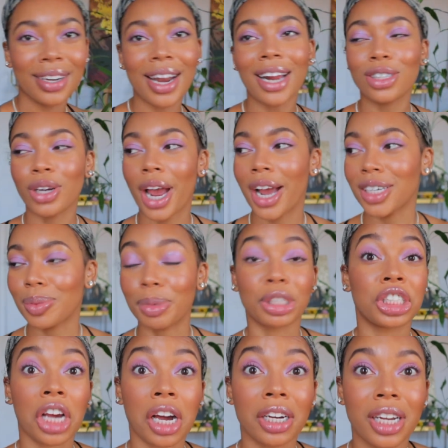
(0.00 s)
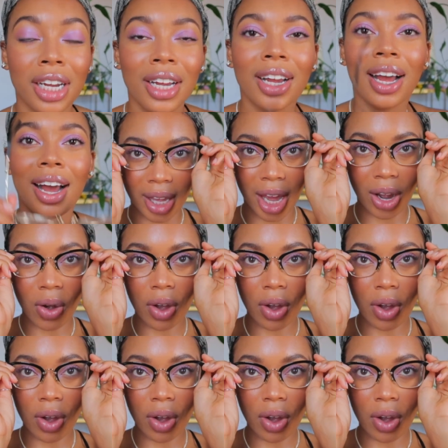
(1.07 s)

Not trash, but junk. Yeah,